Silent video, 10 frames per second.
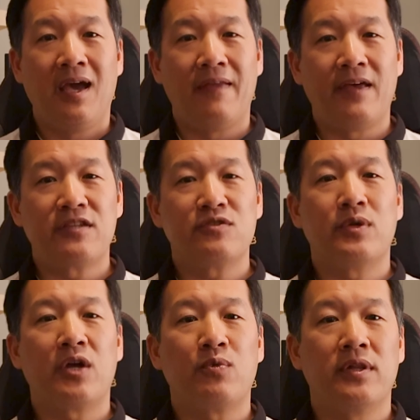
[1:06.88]
And that's when I
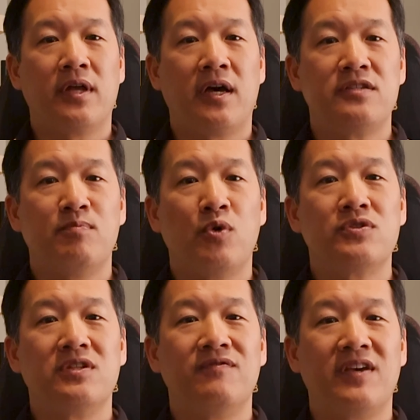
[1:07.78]
realized most
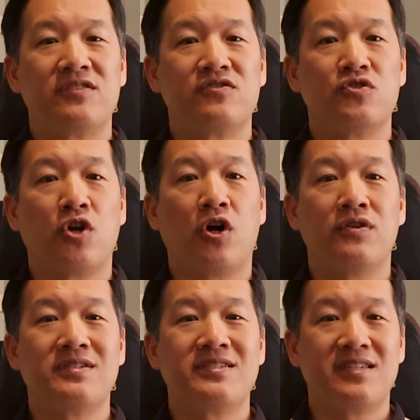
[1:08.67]
investors aren't
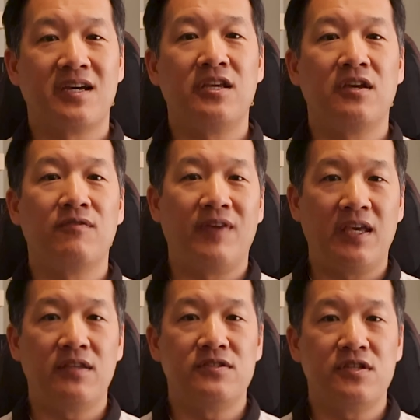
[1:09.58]
studying
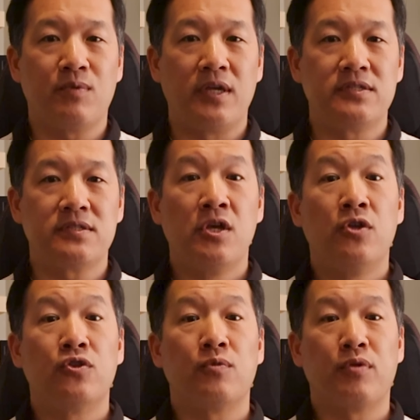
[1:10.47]
vacancy rates.
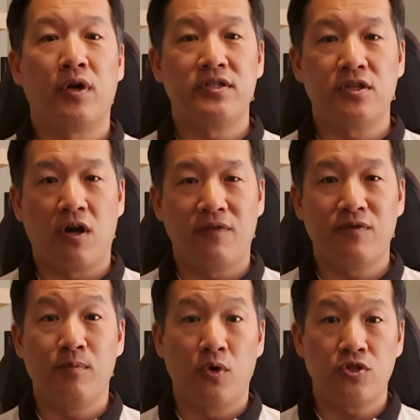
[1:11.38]
They're pricing off
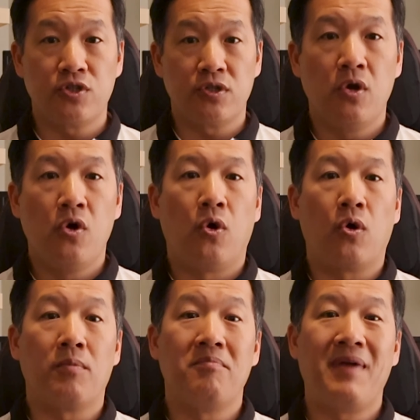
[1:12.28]
emotion or
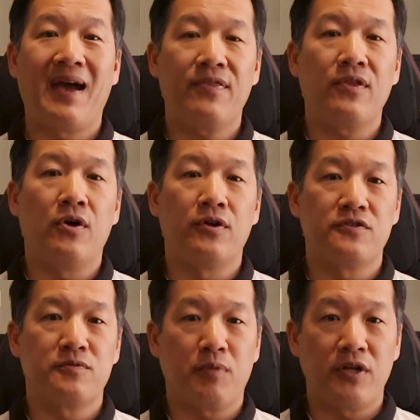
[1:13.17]
math on a
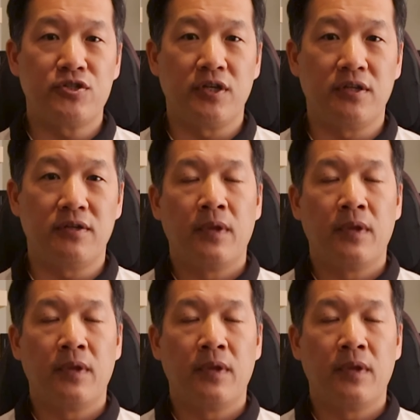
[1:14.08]
spreadsheet.